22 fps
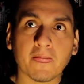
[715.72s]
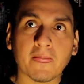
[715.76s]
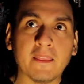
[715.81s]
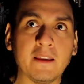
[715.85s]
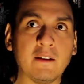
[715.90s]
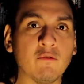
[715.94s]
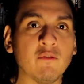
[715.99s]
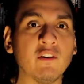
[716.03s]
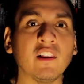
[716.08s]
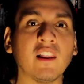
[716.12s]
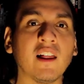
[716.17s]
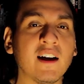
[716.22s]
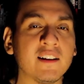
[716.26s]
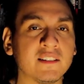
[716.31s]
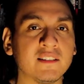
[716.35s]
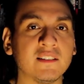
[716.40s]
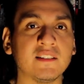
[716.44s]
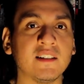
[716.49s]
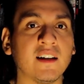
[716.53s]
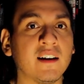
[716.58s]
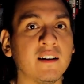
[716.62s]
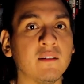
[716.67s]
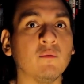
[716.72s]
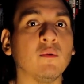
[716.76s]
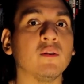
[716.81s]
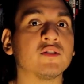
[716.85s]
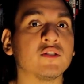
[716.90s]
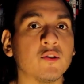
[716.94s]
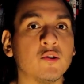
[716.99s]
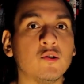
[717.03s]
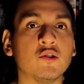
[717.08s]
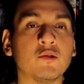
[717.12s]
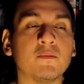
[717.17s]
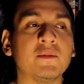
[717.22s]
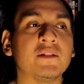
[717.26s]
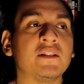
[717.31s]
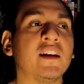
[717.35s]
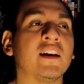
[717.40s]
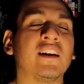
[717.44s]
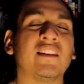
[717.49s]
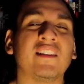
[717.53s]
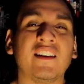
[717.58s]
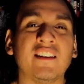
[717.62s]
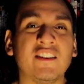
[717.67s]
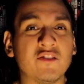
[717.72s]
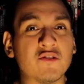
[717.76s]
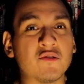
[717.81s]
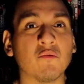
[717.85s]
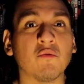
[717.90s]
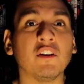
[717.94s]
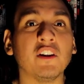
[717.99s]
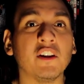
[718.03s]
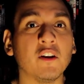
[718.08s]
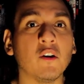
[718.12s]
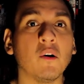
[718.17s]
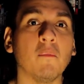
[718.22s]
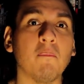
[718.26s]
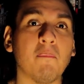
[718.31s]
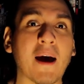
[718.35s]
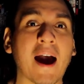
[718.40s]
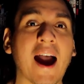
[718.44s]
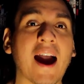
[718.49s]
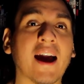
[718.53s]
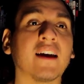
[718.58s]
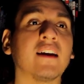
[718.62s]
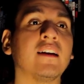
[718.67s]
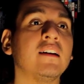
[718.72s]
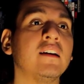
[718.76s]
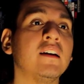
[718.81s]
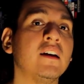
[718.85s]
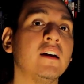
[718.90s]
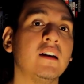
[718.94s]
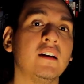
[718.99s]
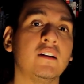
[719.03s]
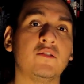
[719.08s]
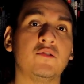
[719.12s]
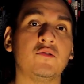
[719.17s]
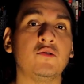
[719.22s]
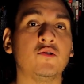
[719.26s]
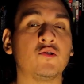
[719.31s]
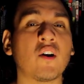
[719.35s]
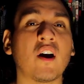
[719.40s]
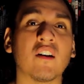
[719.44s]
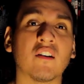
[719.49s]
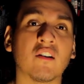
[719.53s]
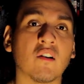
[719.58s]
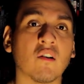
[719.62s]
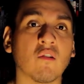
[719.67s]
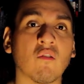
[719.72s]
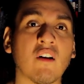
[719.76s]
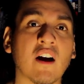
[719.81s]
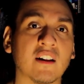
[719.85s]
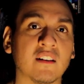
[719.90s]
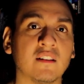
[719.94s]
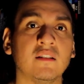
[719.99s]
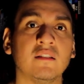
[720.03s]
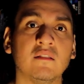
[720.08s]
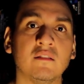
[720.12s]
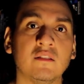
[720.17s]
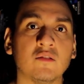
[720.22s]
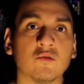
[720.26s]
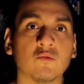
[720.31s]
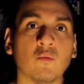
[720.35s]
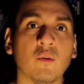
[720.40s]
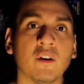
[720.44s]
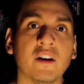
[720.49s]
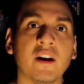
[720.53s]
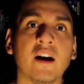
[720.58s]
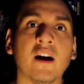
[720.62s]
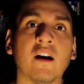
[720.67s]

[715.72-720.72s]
he realizes that it was a huge mistake and that he should really go back to try to correct this one